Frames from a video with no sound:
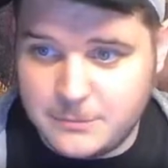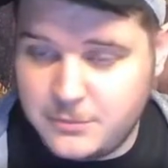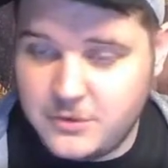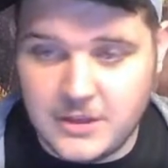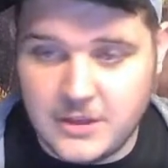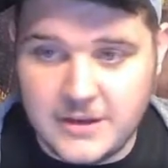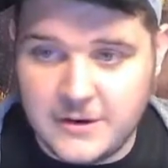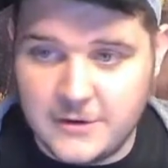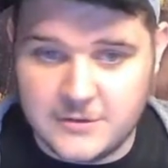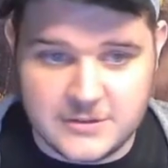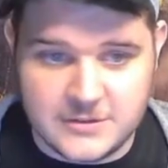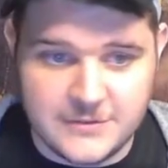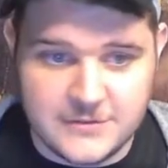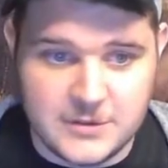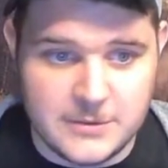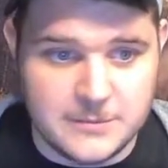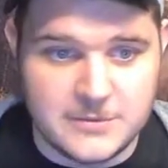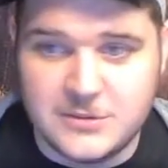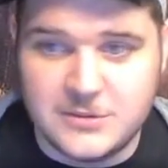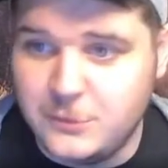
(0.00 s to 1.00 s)
players of
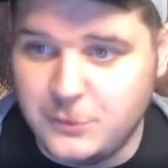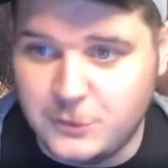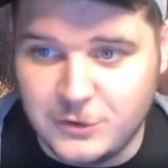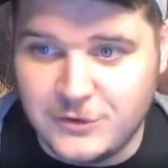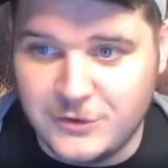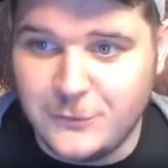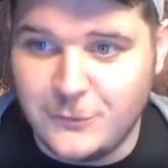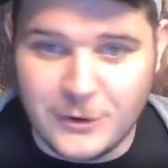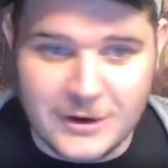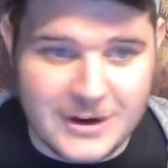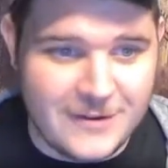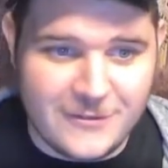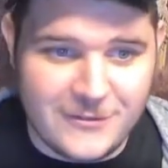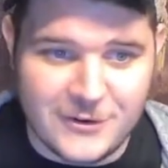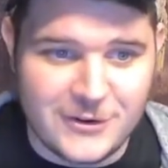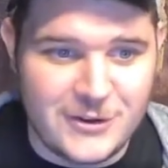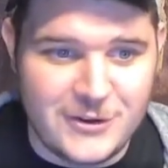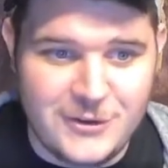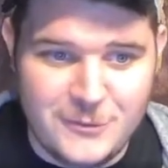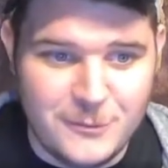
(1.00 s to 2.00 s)
some sort,
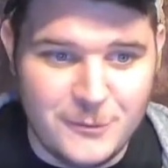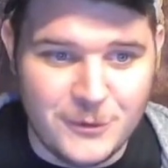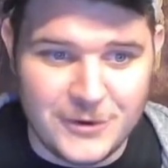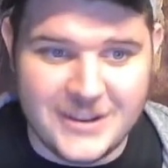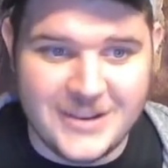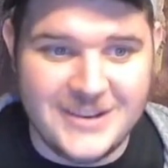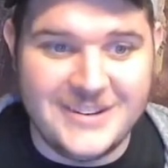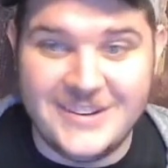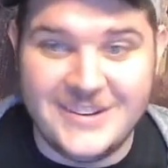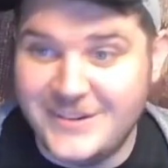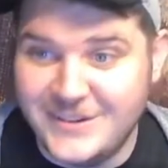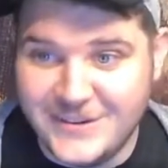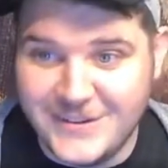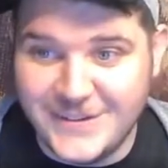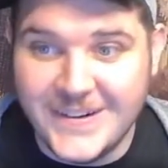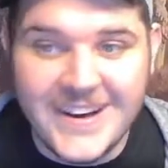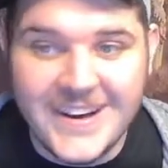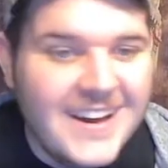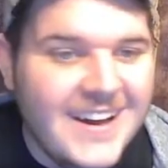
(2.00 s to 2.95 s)
whatever you want to do.